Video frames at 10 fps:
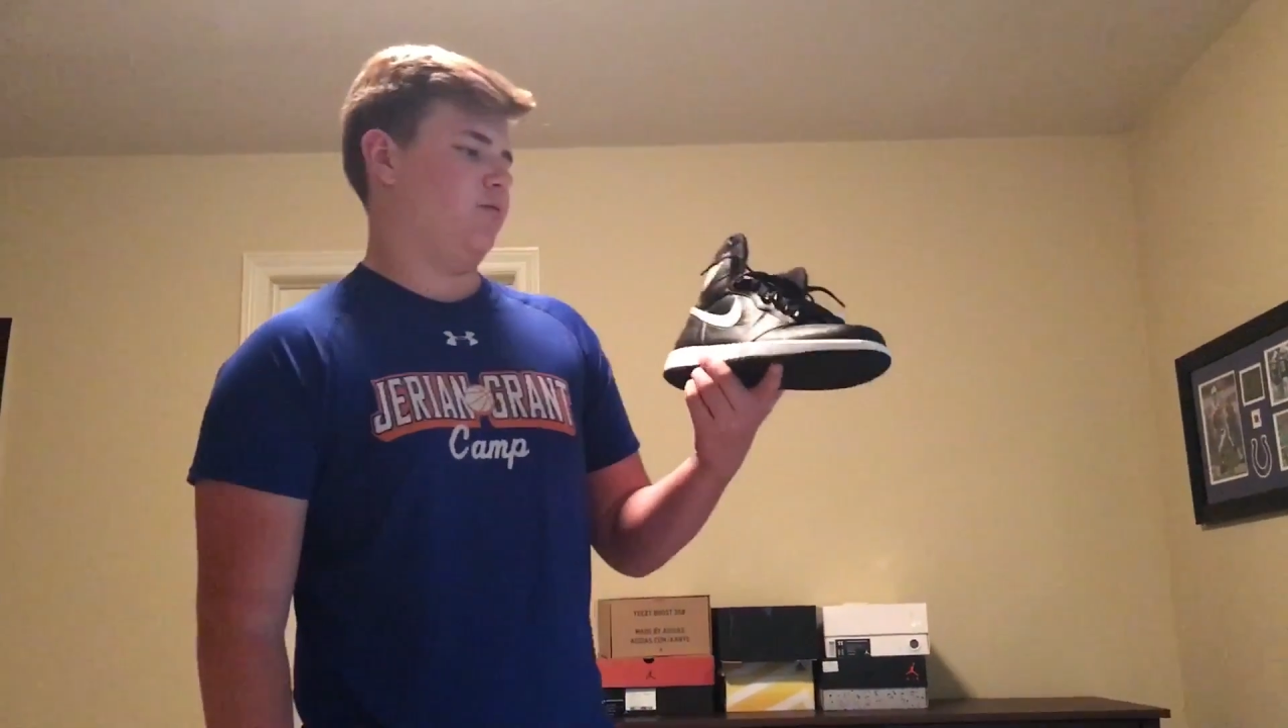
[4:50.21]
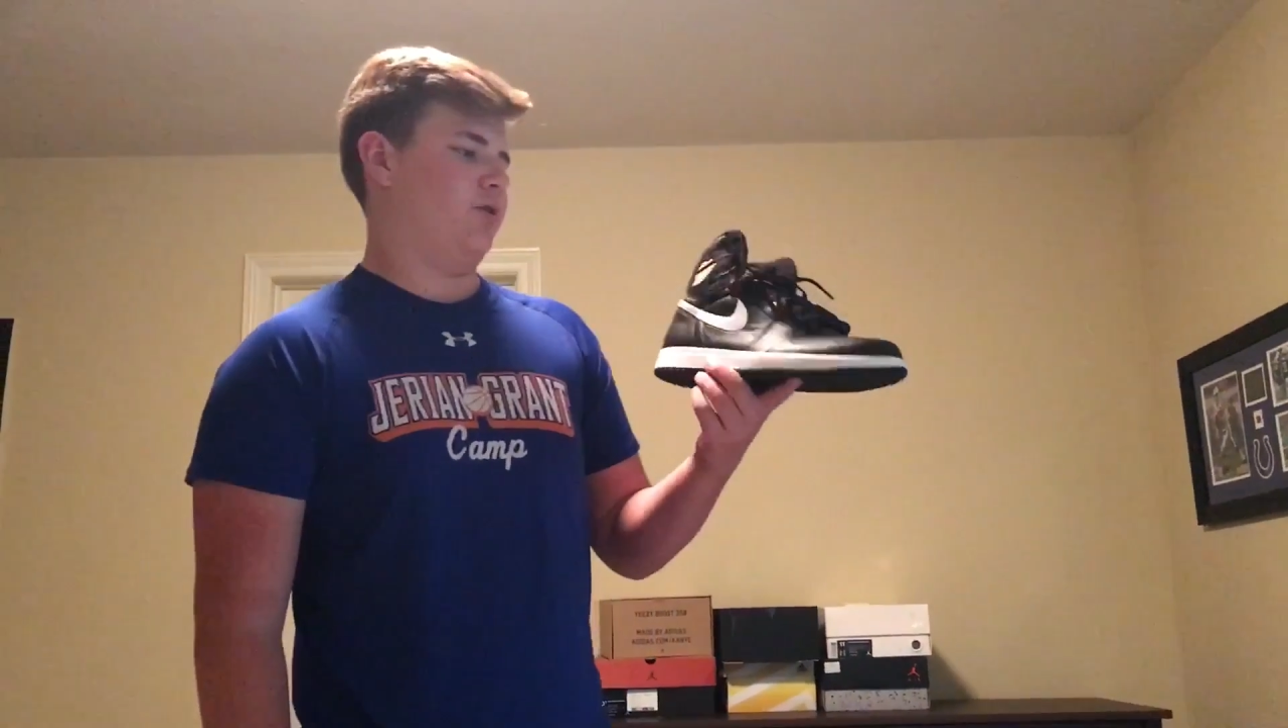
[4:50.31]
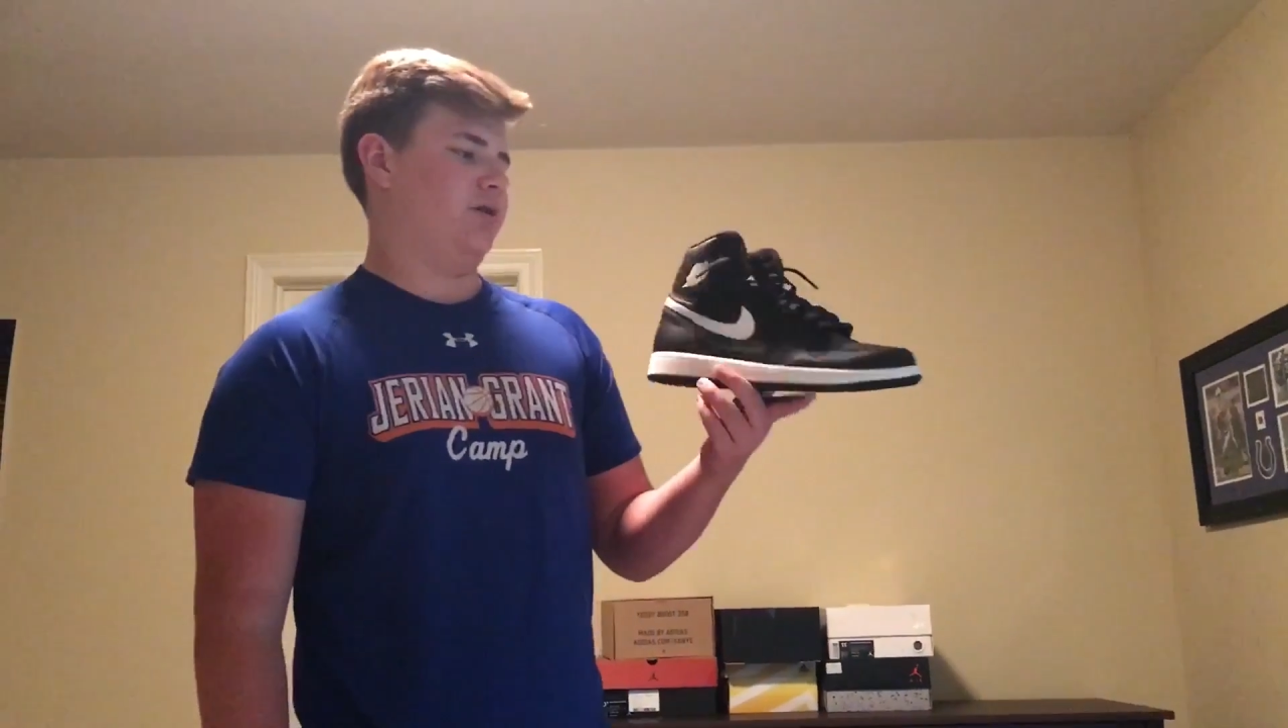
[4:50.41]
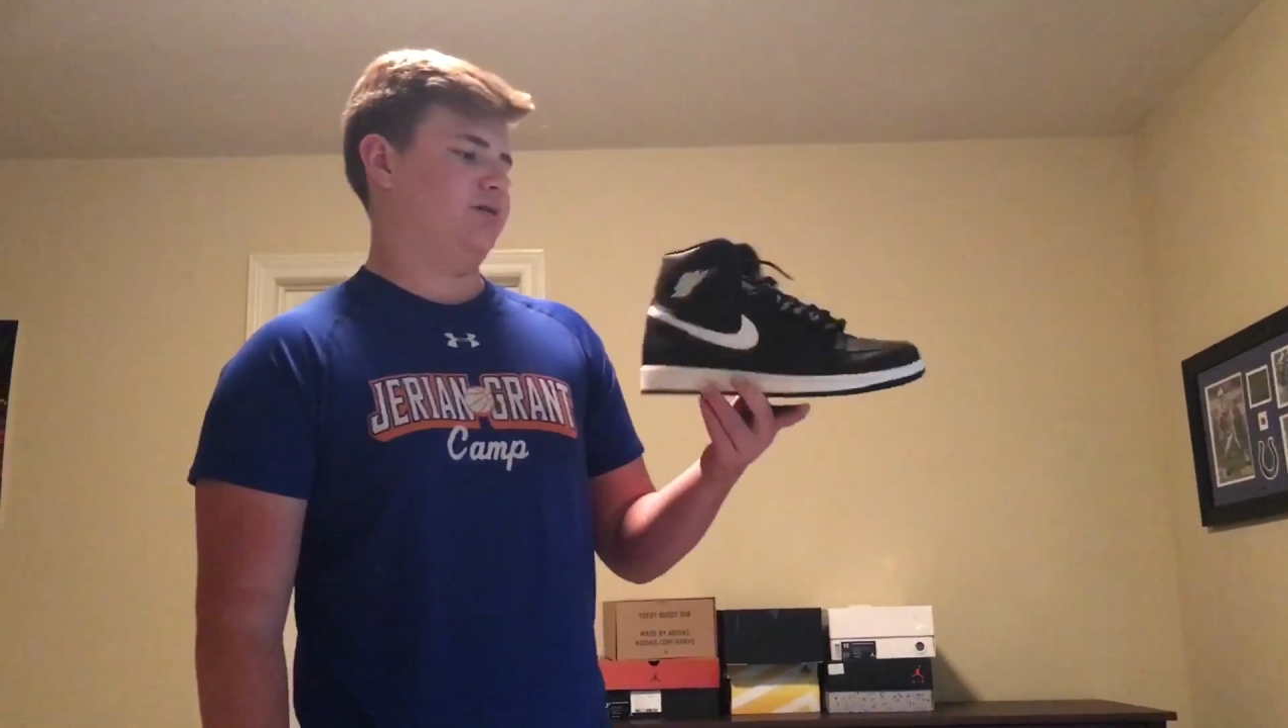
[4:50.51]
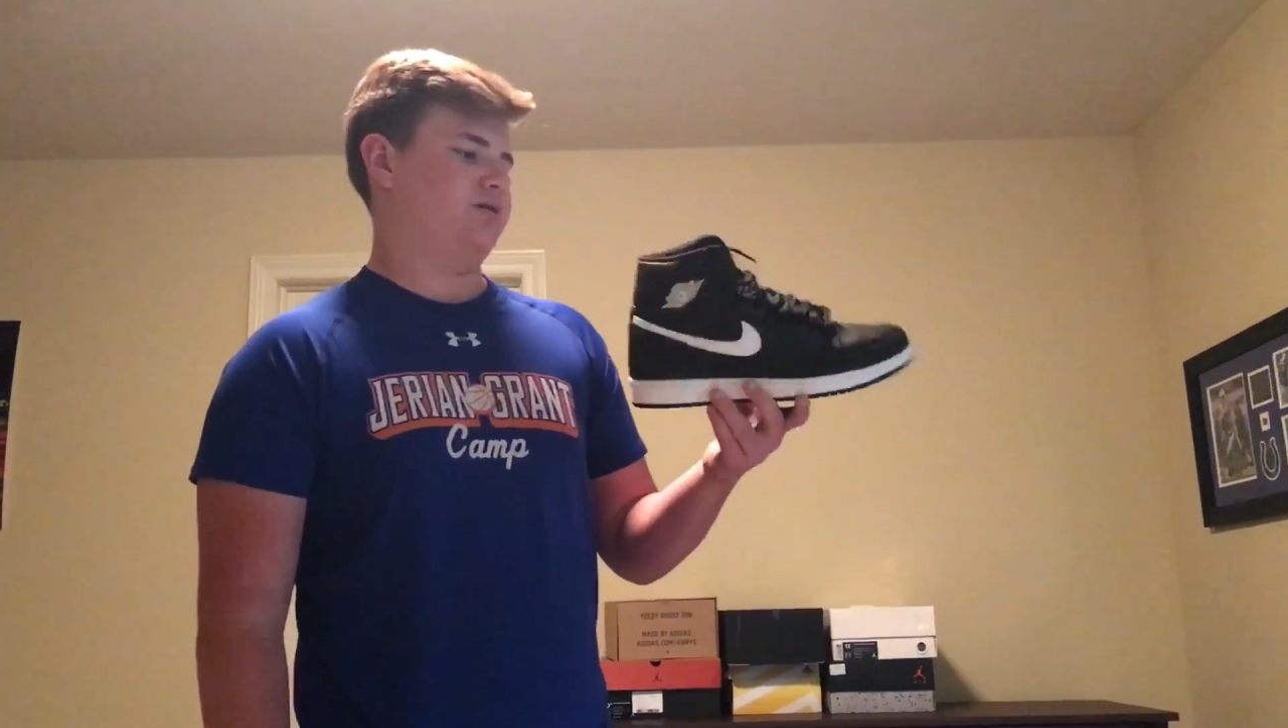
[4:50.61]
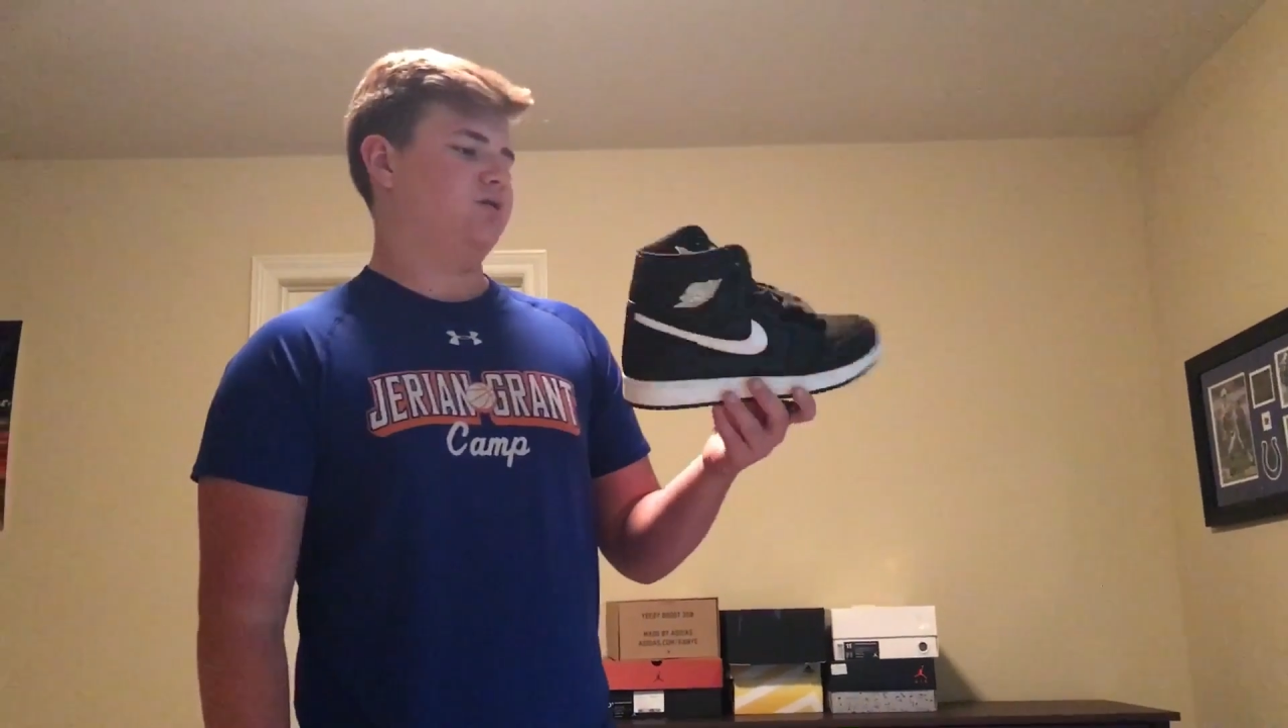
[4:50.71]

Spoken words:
1s,